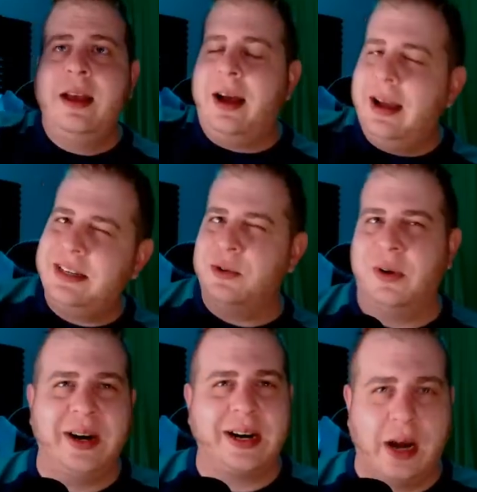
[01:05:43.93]
I do
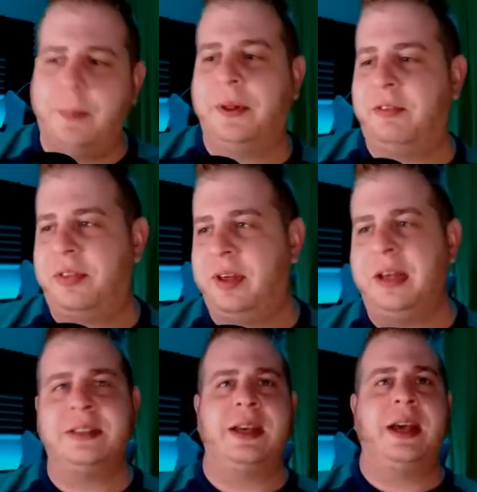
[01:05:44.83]
know a couple of
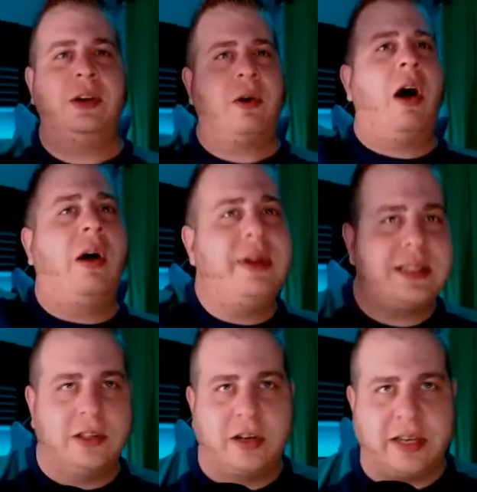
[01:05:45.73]
things, and you're
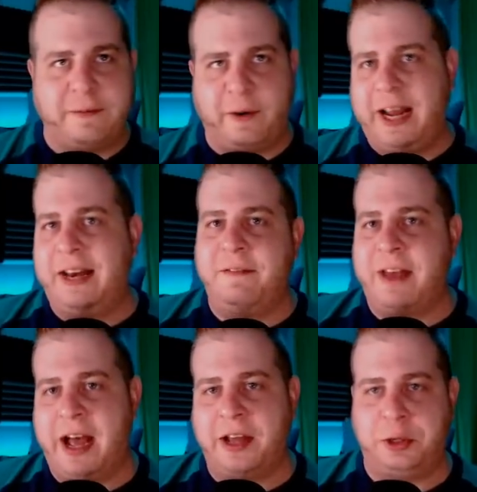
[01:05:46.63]
always looking for hidden
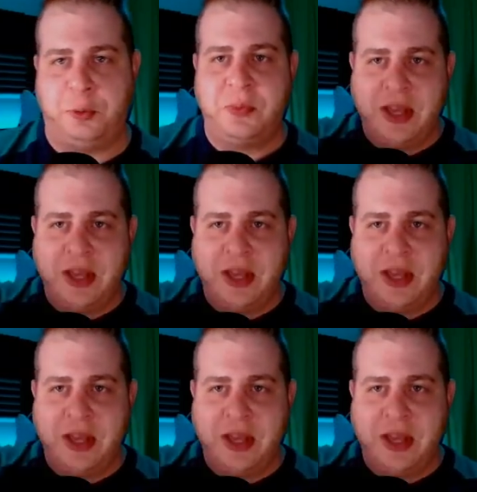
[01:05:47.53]
value.